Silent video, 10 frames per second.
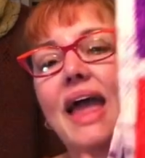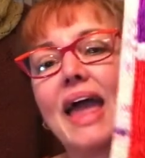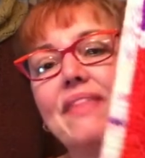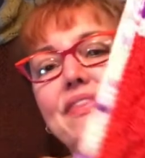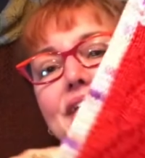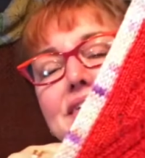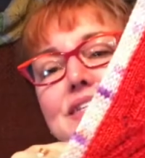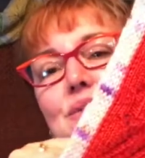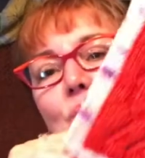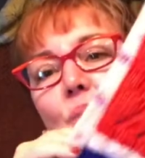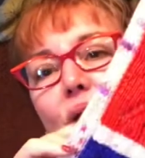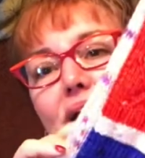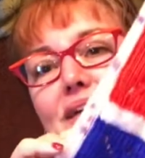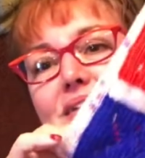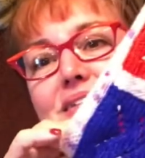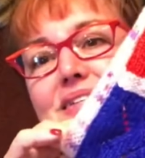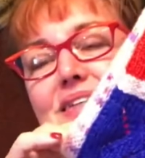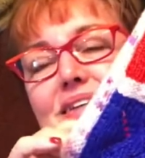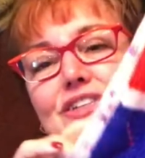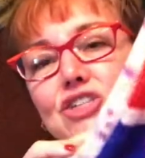And this was
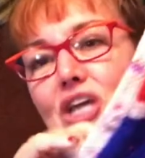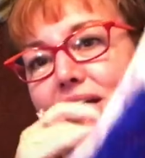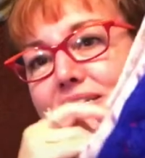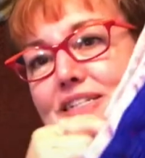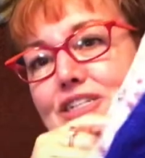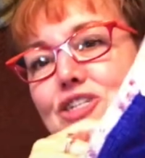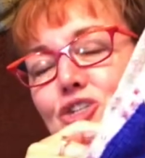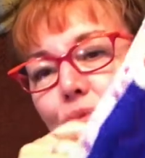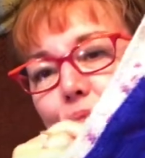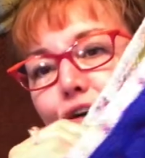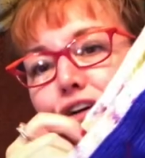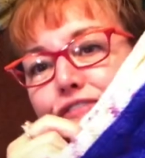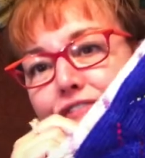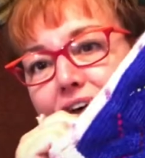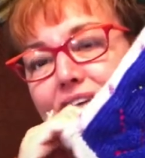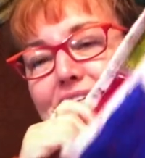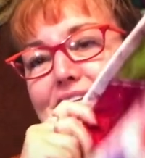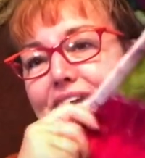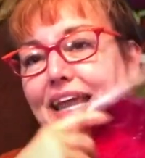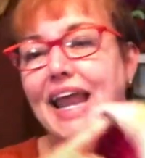just super fun to
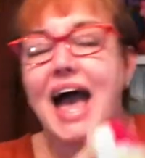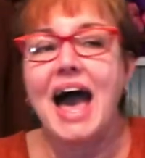knit.